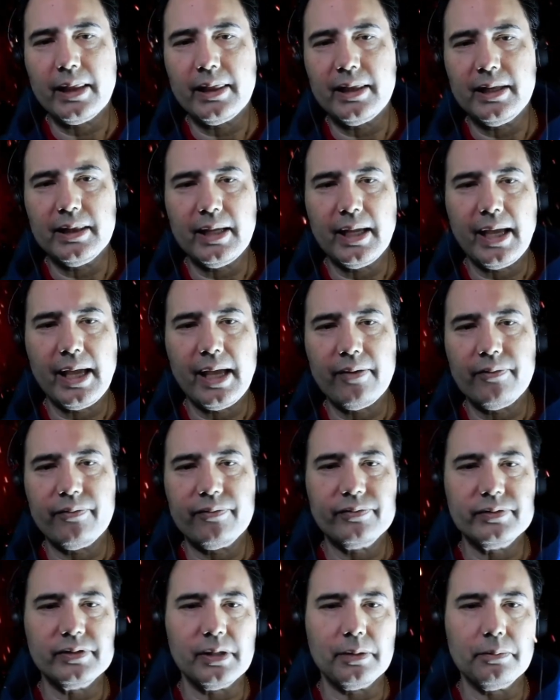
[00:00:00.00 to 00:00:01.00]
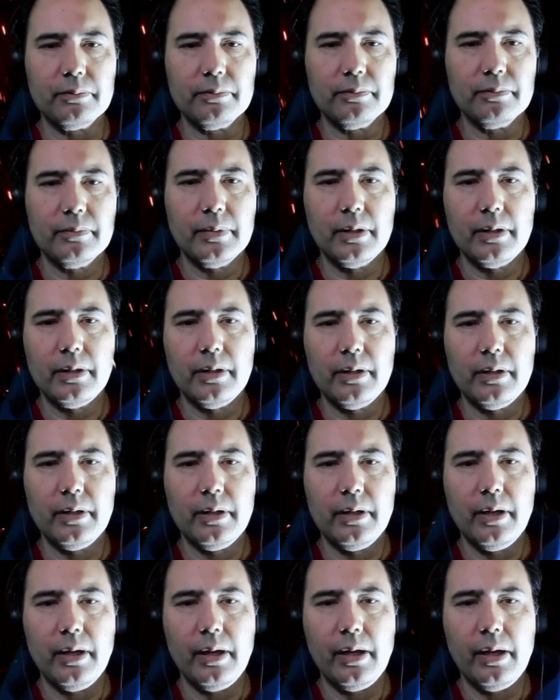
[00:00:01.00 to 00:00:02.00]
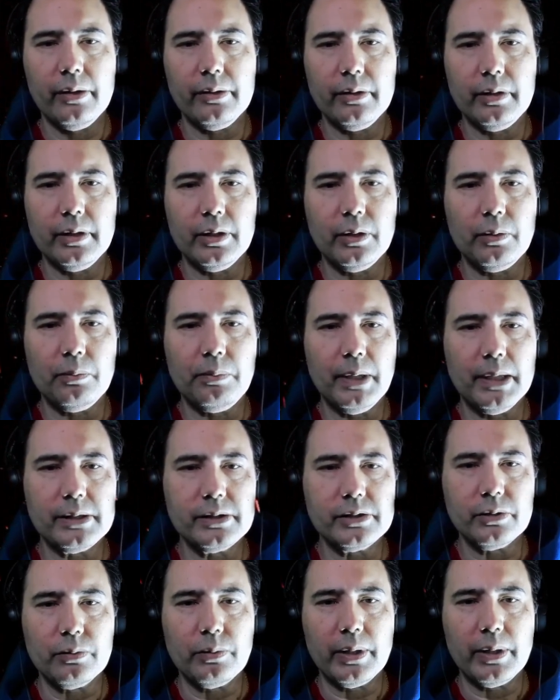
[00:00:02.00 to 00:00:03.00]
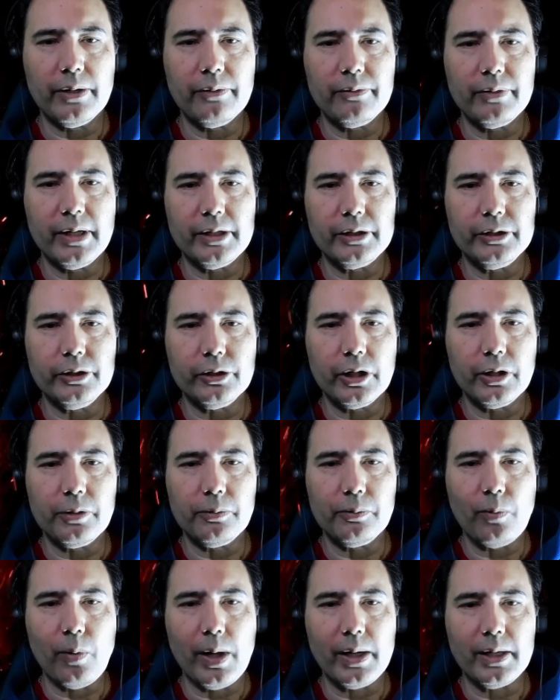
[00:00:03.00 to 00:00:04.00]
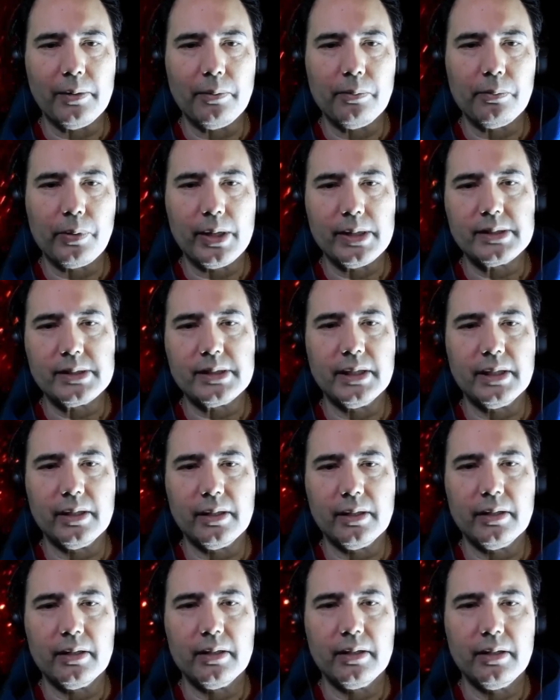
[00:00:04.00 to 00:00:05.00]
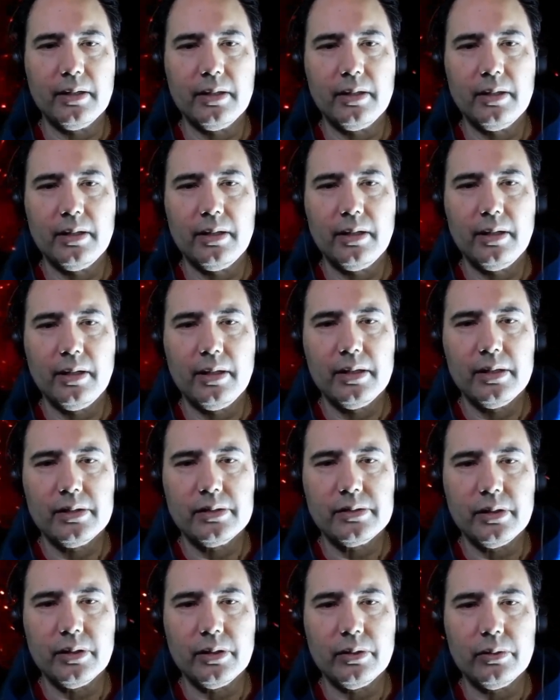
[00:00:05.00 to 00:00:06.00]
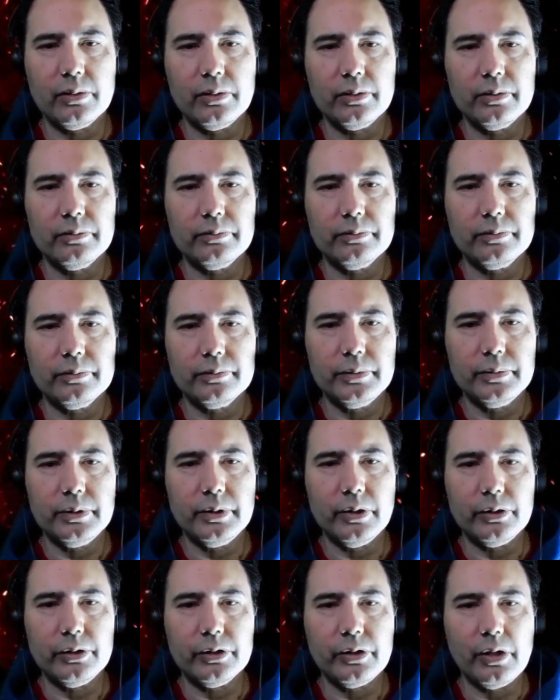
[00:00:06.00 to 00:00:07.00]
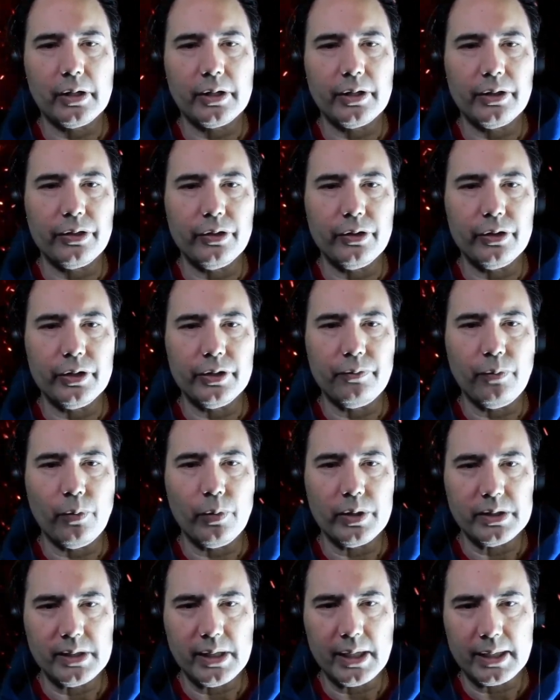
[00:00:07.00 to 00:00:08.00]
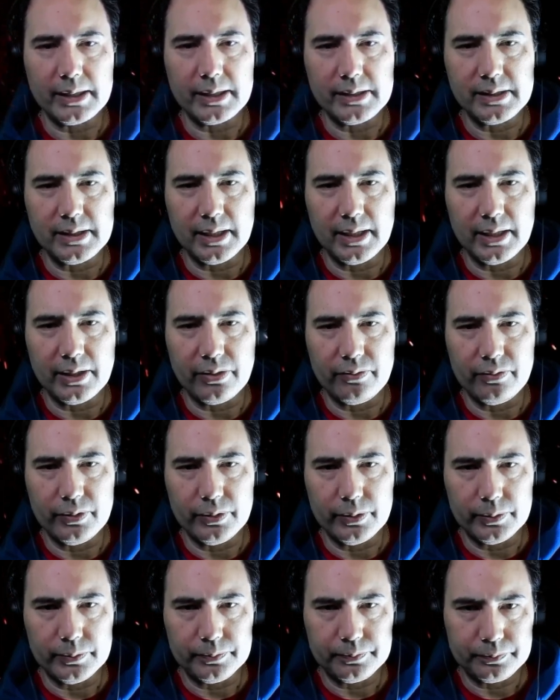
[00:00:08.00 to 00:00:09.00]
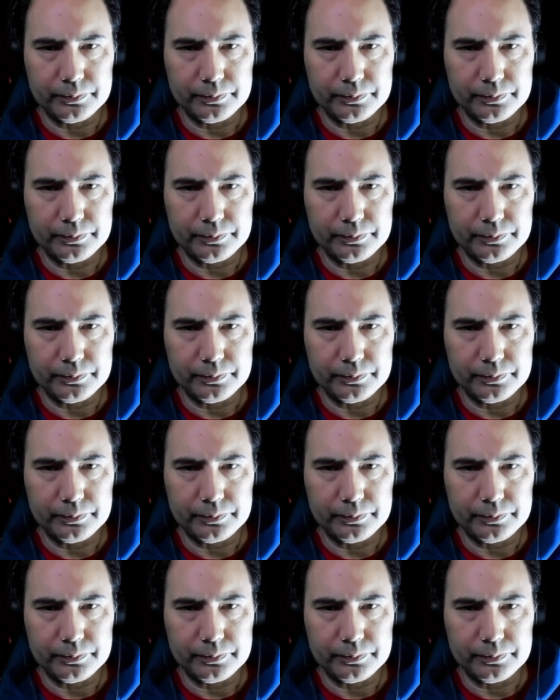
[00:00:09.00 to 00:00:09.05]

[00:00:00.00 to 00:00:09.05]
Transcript: Then they have some other little buttons or whatever that you're going to wind up pressing. So, you're talking 30, 40 seconds to get through.